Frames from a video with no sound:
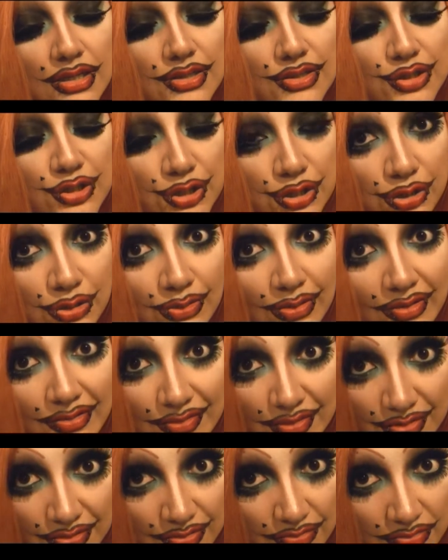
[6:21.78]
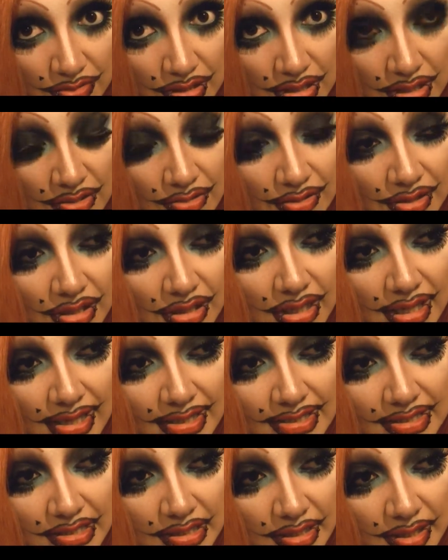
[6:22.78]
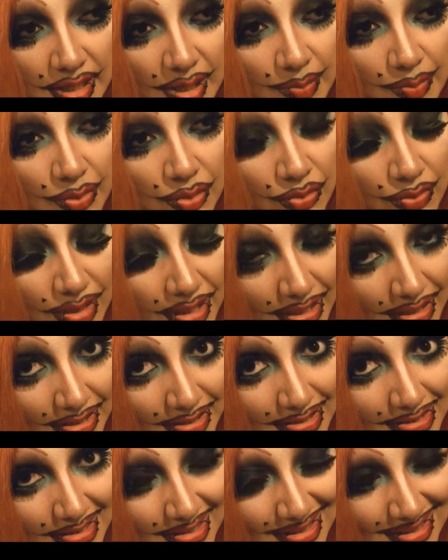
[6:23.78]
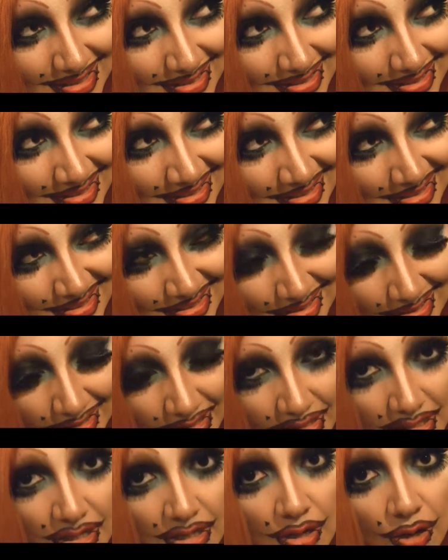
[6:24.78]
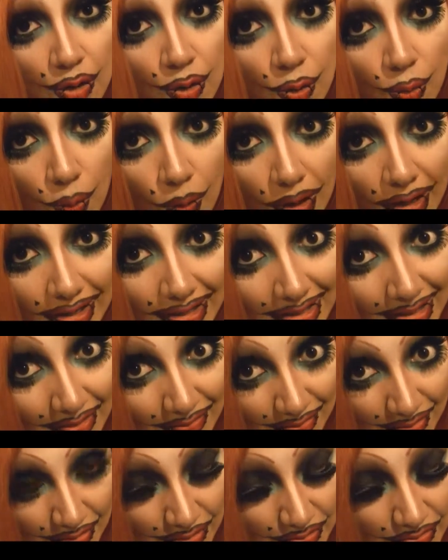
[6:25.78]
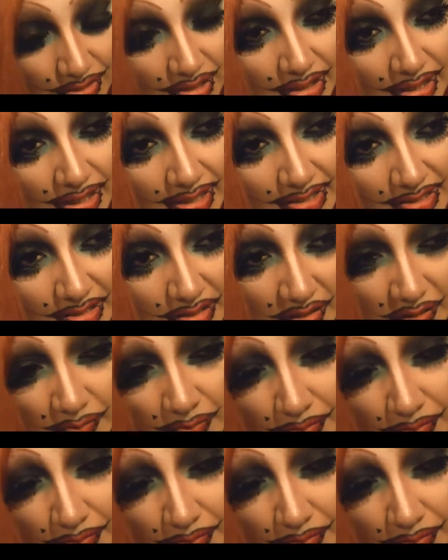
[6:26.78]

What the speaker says: 2 of the 3 only lasted a couple of weeks. 1 of the 3 lasted a